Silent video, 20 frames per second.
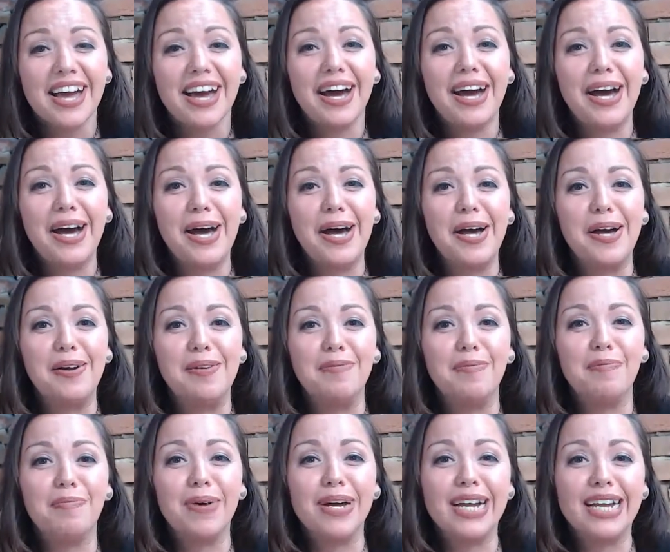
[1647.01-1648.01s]

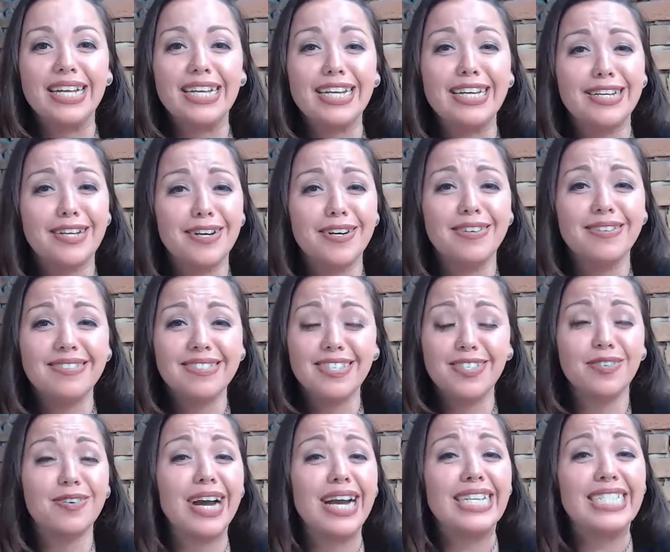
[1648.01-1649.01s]
But
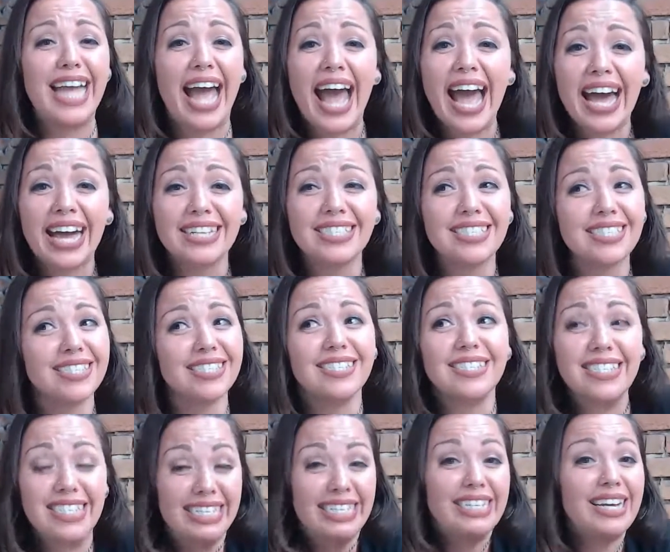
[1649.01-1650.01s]
you guys asked,
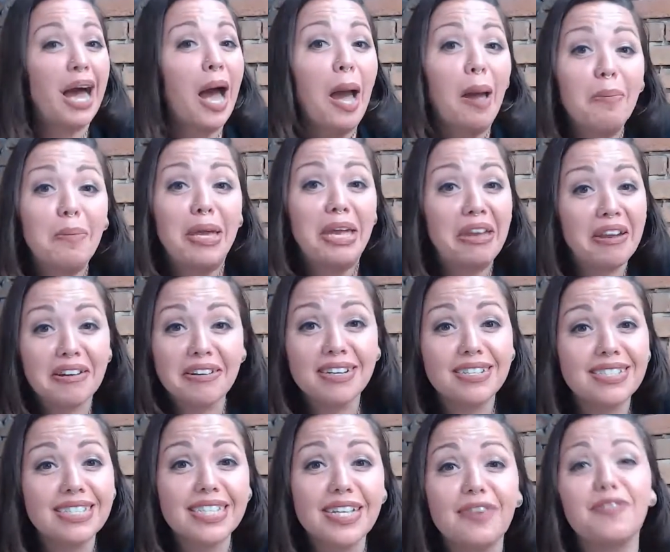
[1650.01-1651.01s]
I'm here to
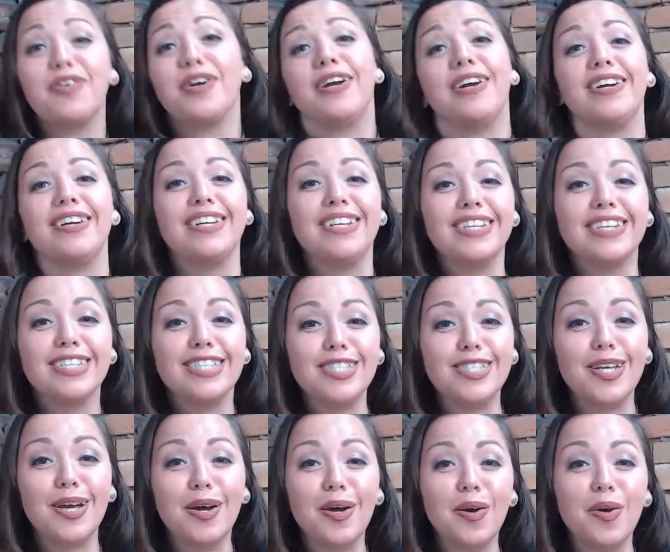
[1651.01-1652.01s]
deliver.
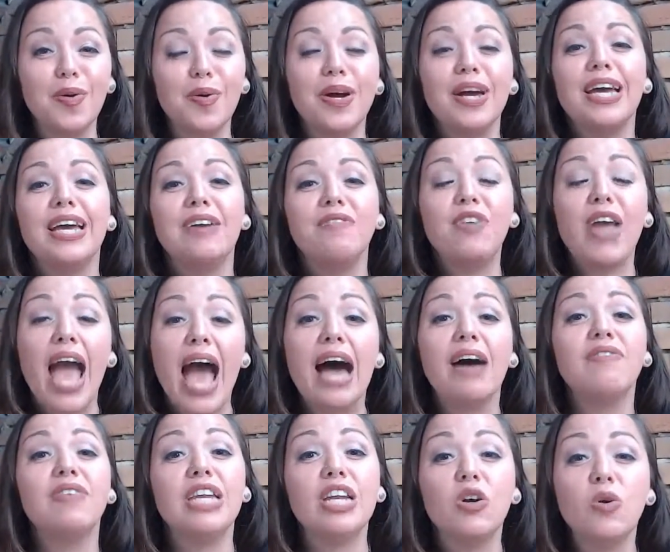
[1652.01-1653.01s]
So if you
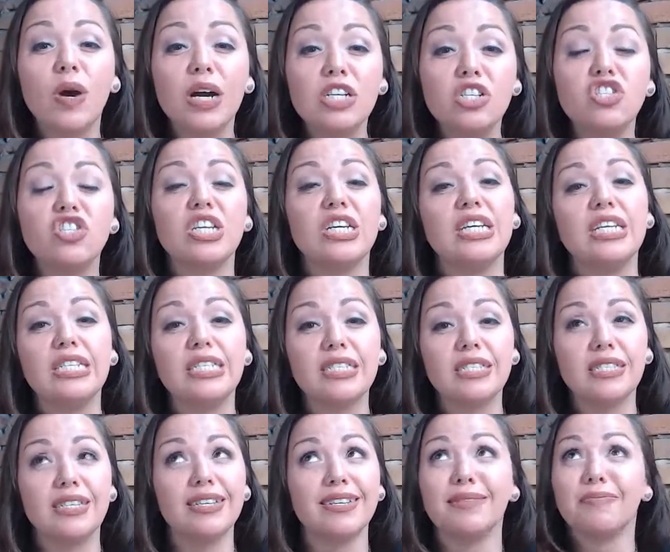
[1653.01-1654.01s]
have any
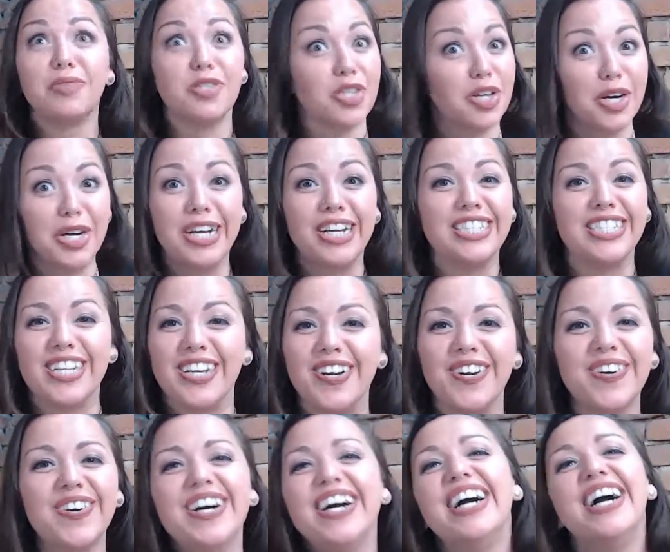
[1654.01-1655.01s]
questions, I'm sure you
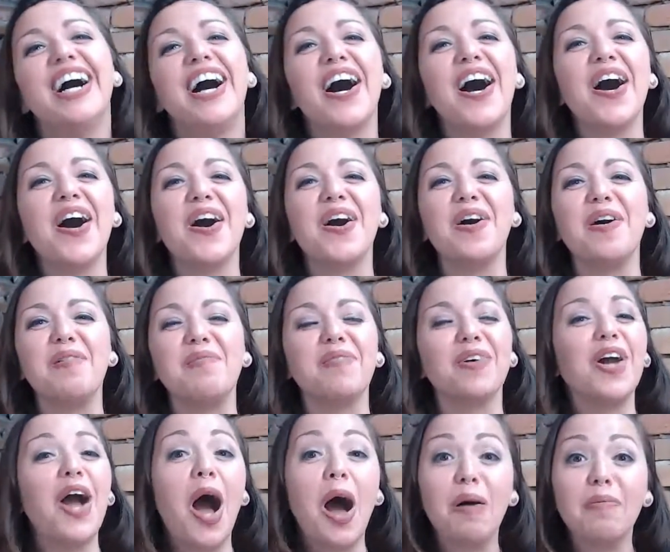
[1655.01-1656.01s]
do,
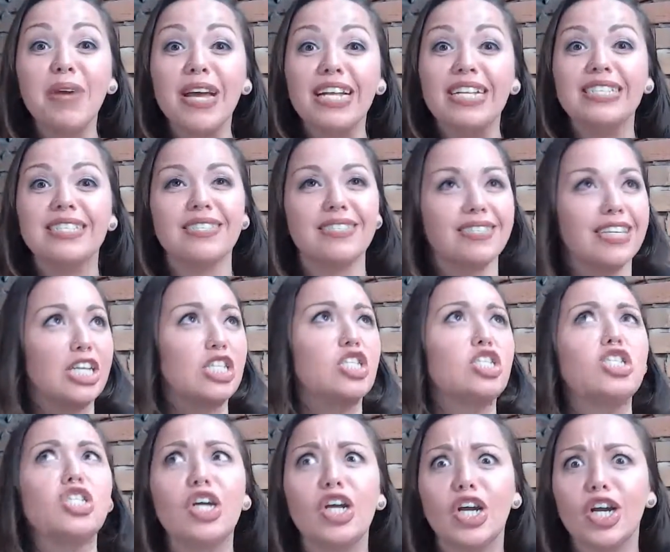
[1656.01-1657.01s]
comments,
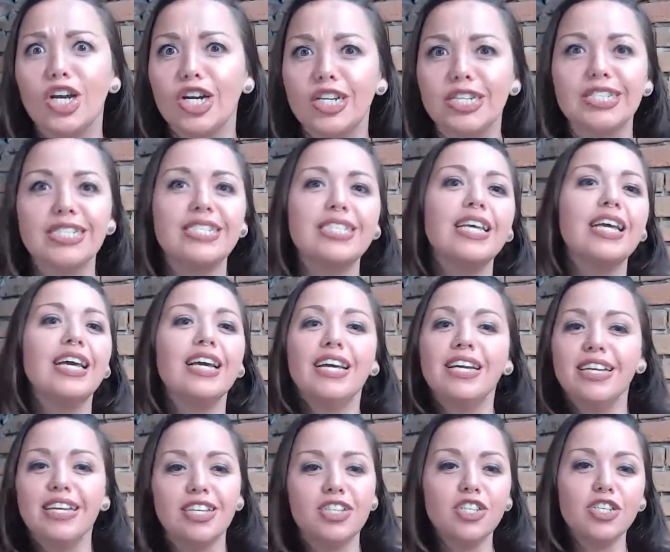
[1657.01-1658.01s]
concerns,
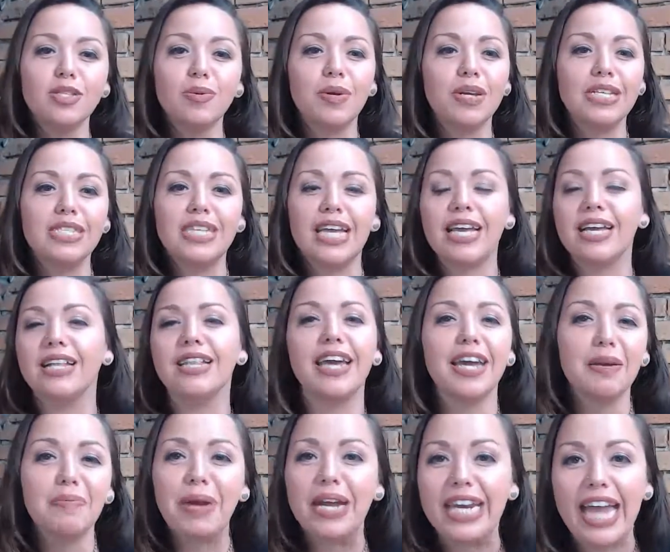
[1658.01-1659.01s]
you just want to say you
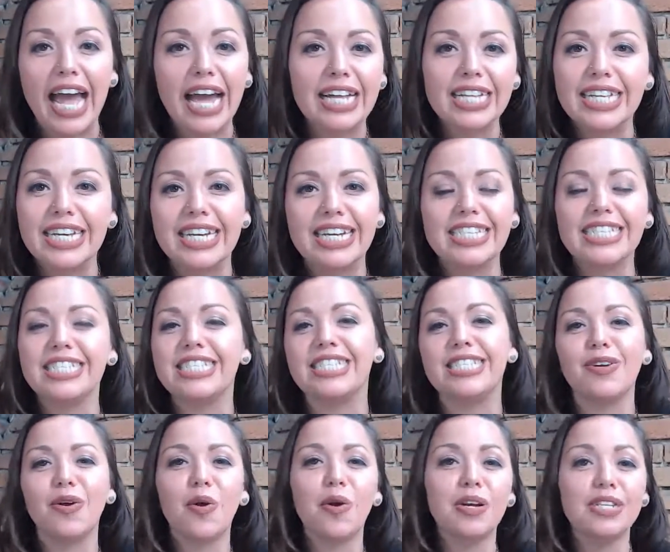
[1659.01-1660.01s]
like my necklace
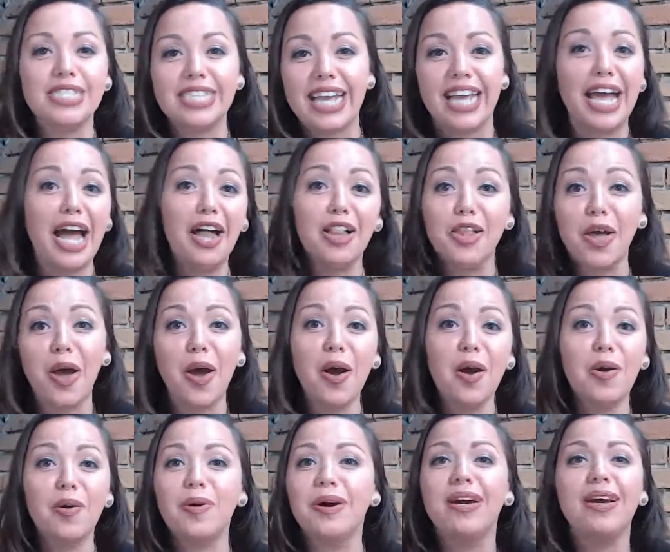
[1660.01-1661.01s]
or say
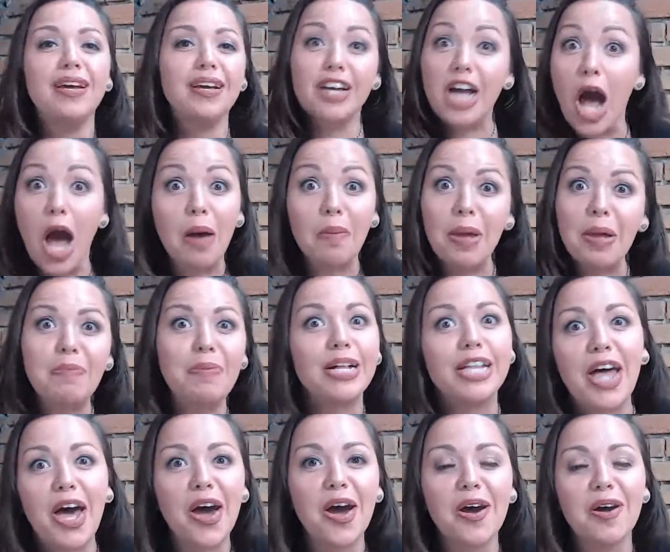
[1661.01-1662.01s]
hello, comment
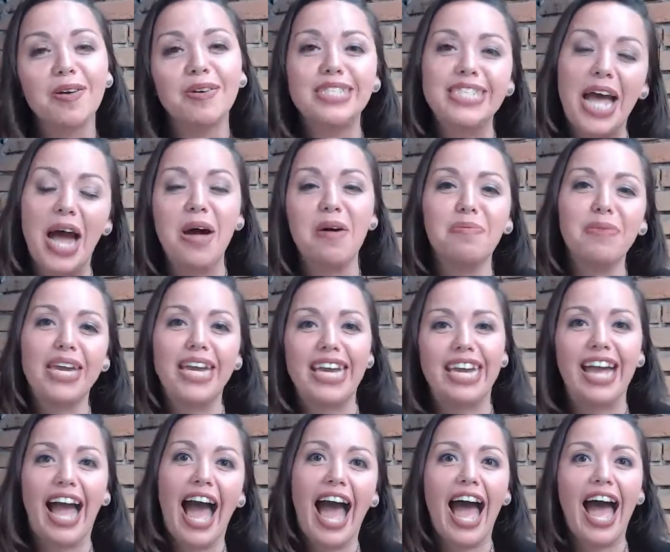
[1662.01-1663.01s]
below, tell
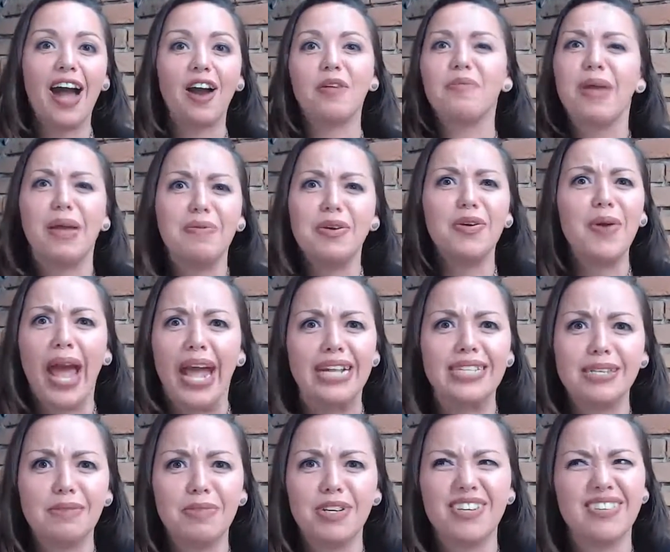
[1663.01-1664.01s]
me, or maybe you hate
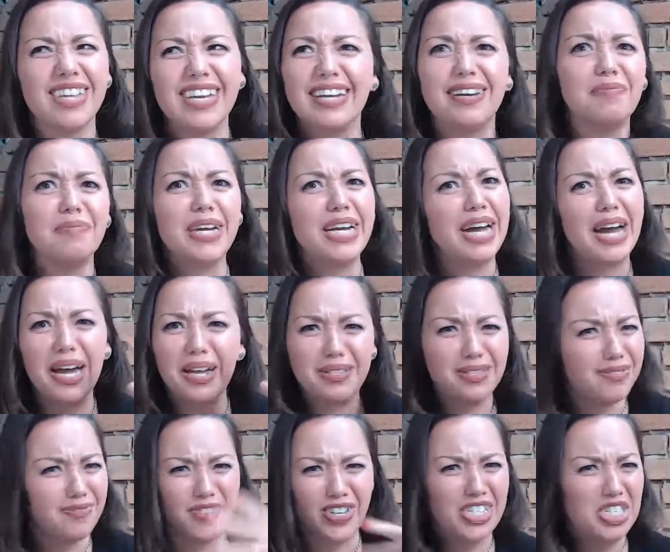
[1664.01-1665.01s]
something, you're like, oh my God,
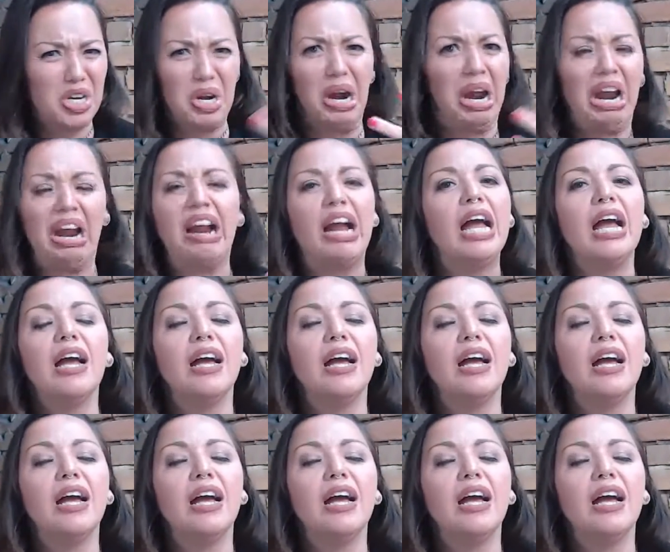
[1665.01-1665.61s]
fix your hair,